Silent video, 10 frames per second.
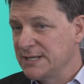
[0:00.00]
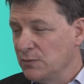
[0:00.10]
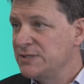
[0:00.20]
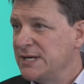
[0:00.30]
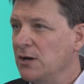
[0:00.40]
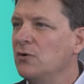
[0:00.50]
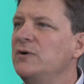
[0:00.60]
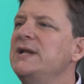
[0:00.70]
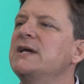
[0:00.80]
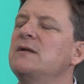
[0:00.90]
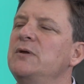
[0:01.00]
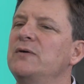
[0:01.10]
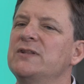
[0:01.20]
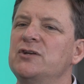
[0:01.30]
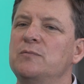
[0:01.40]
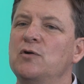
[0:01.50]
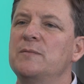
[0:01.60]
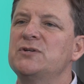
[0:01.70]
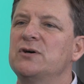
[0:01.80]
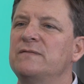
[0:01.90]
I would say, are really going to be around the
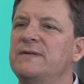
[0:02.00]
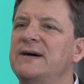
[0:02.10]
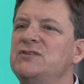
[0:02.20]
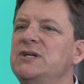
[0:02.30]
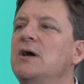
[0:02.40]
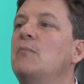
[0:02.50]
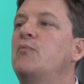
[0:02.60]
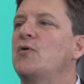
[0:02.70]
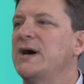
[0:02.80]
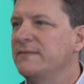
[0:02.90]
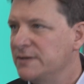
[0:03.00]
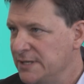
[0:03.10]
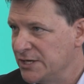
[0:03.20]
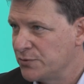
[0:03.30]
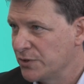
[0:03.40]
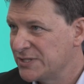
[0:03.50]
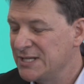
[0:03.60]
deployment of 5G private networks.